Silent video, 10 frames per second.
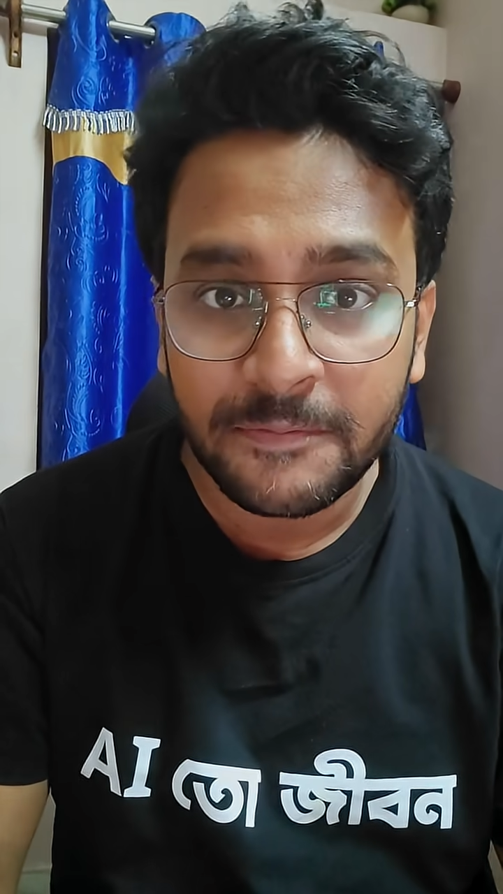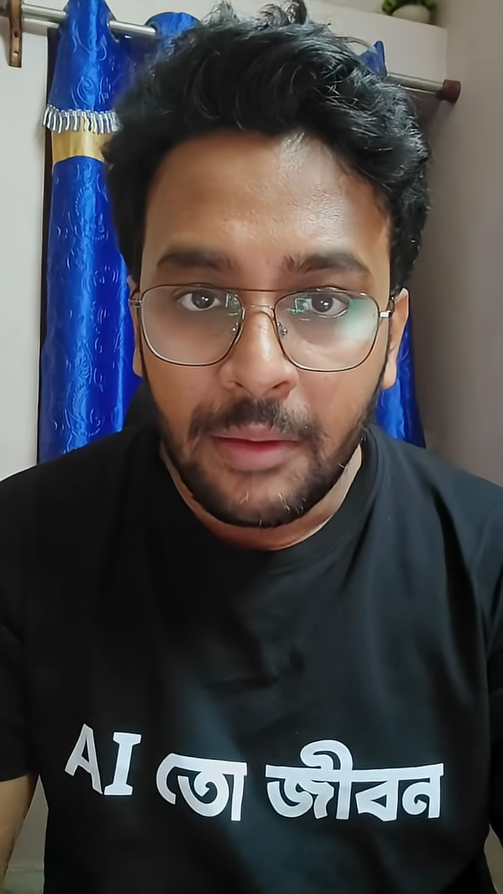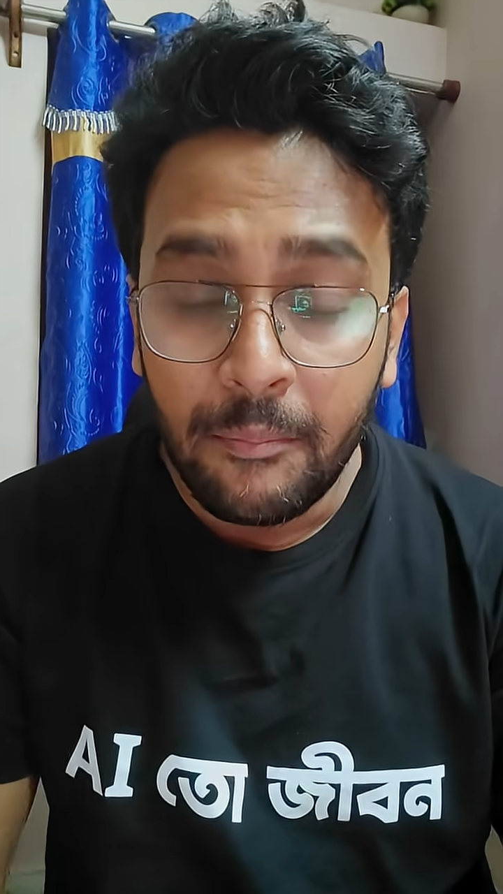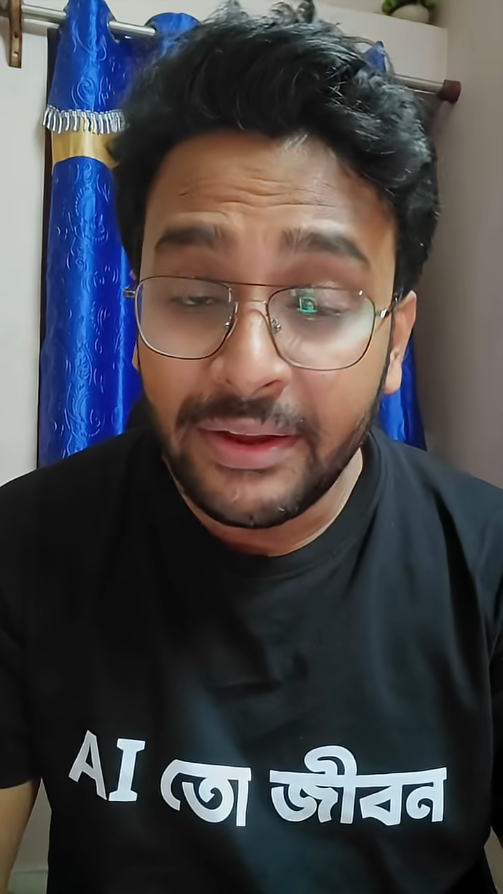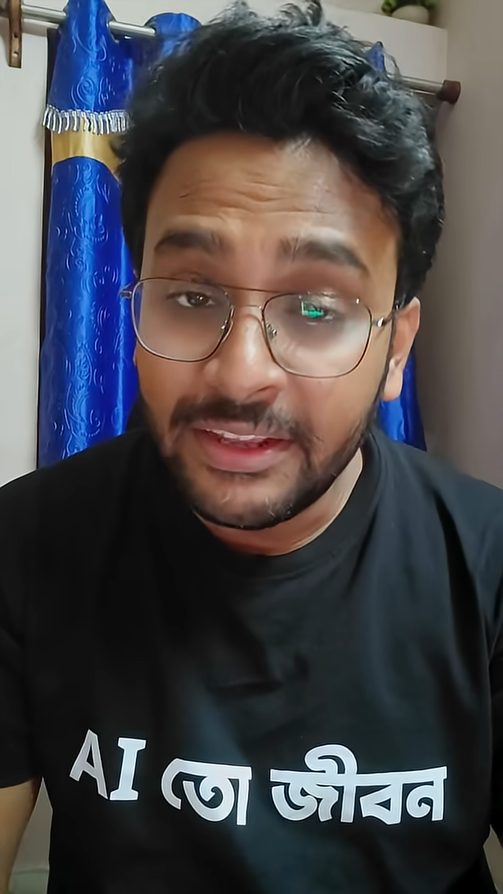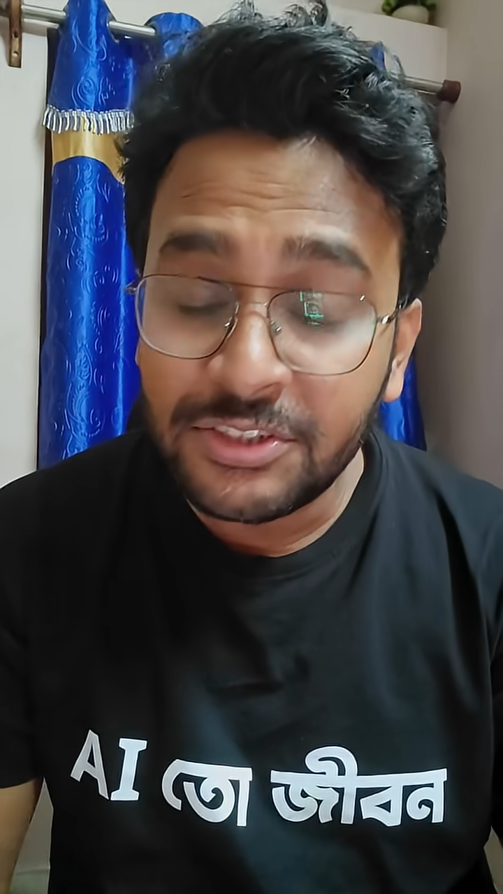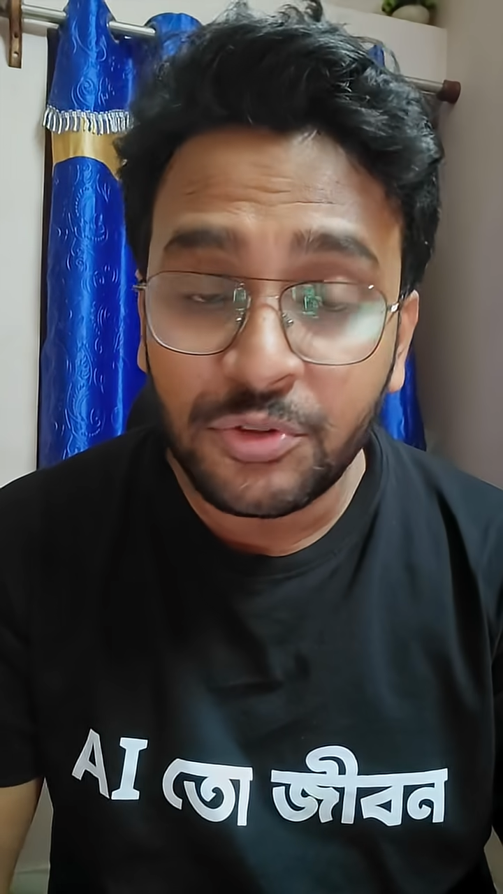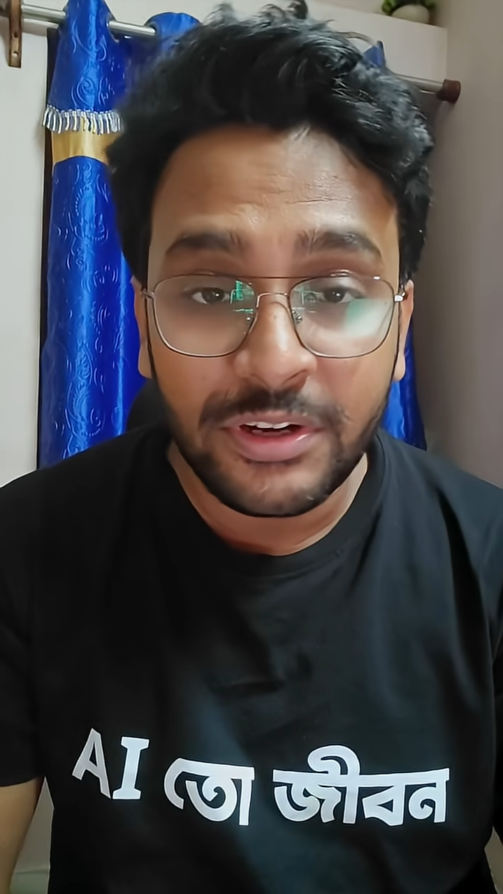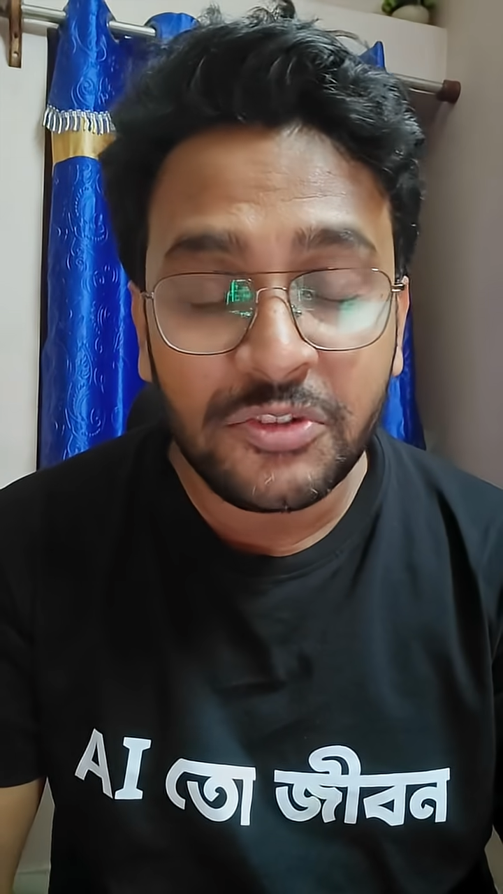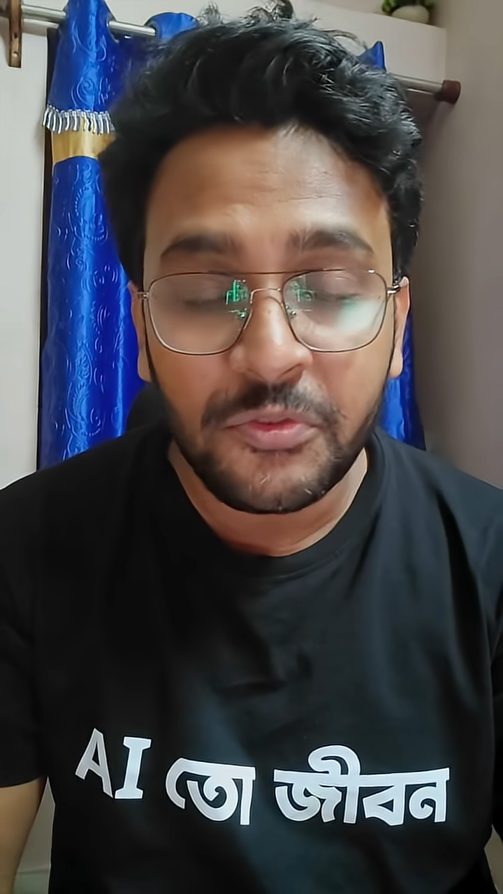Many
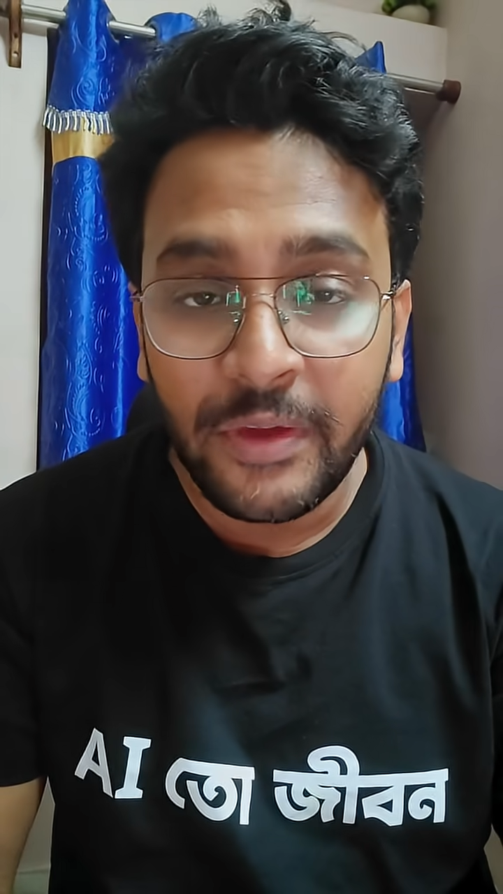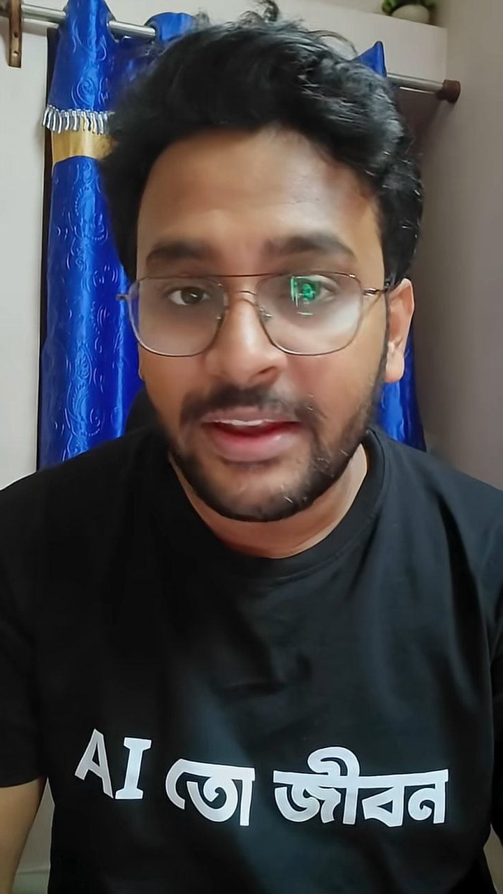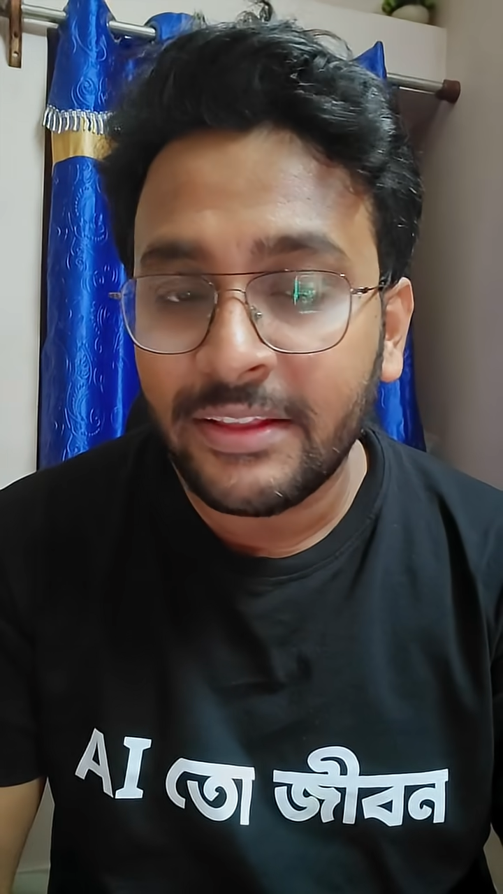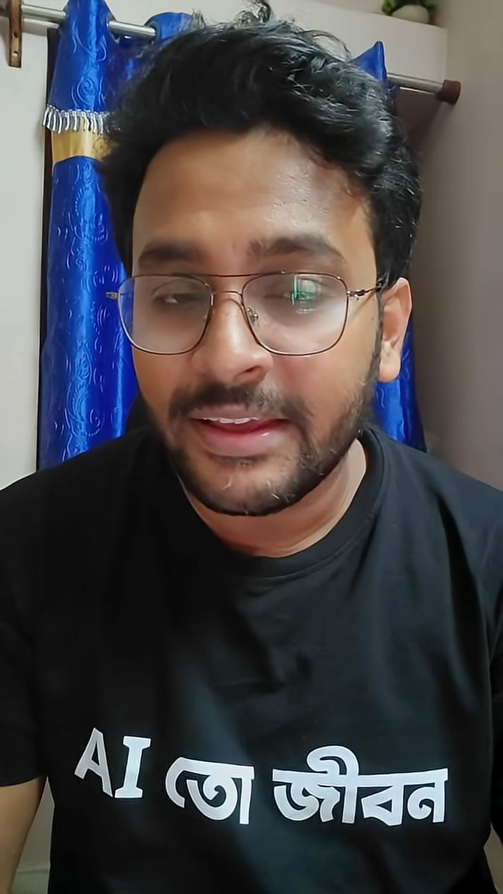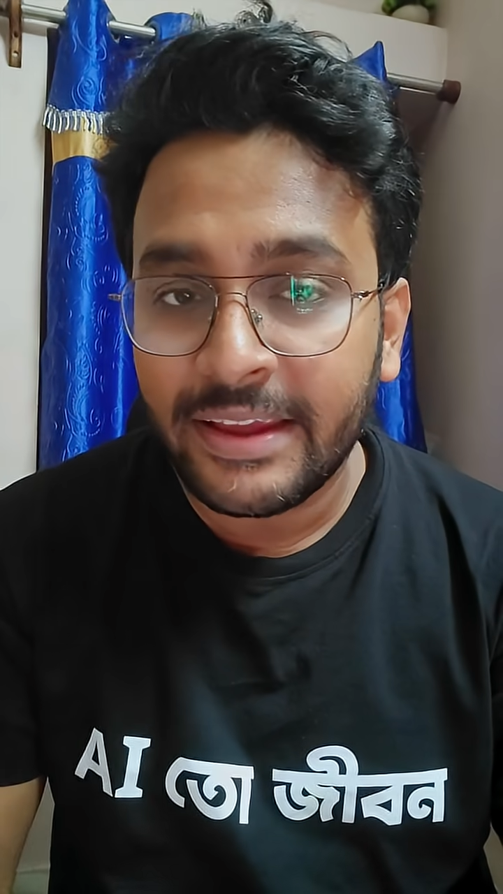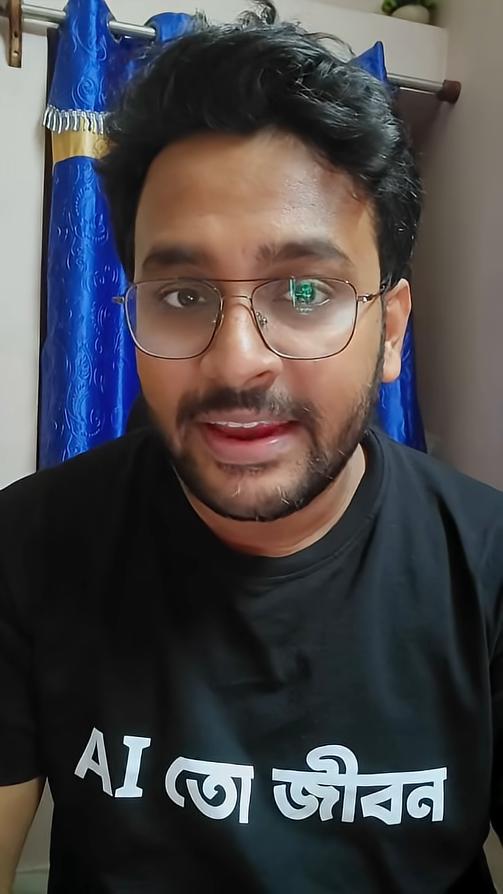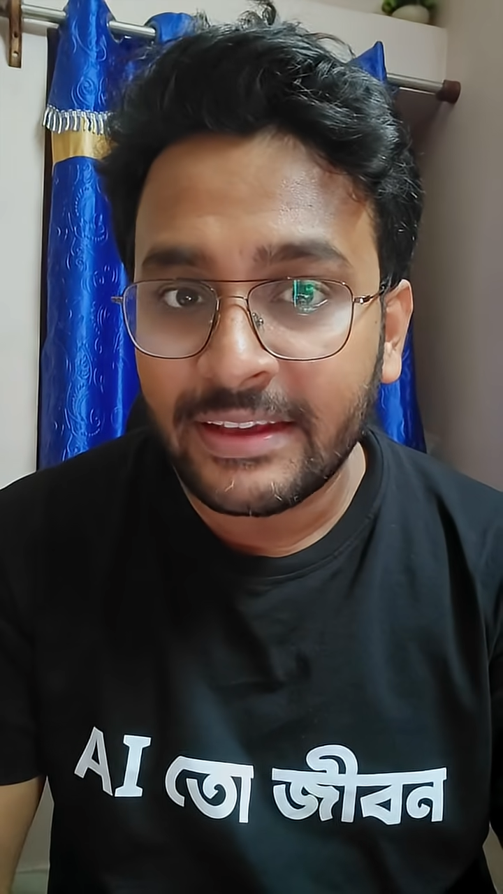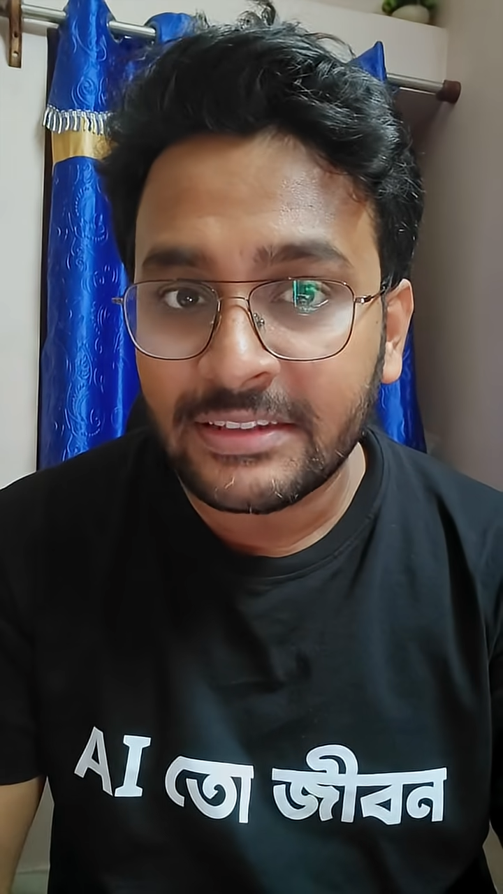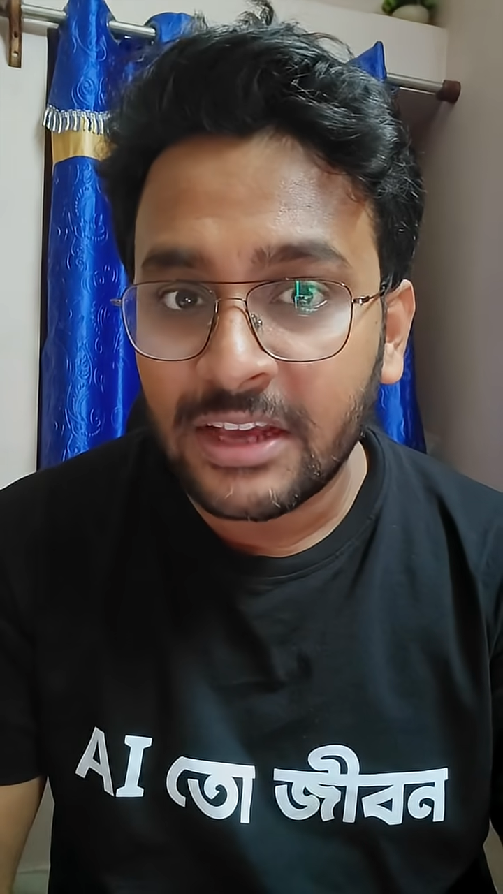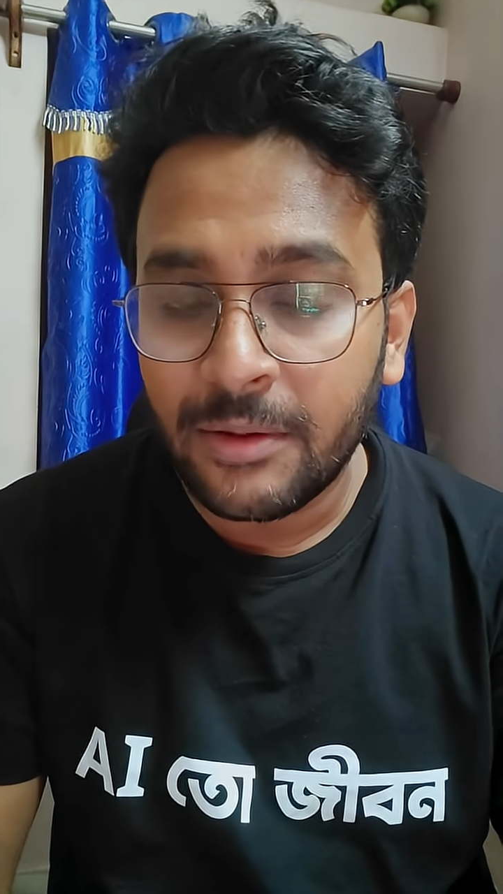students fail in the GATE
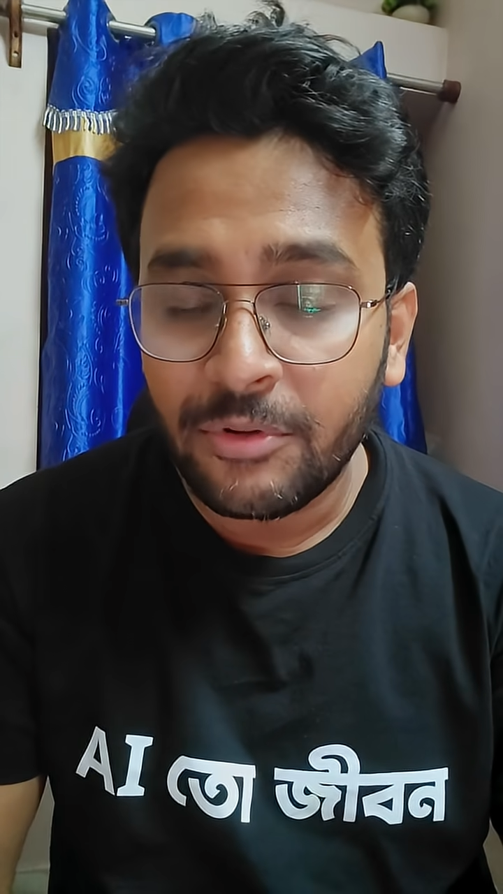exam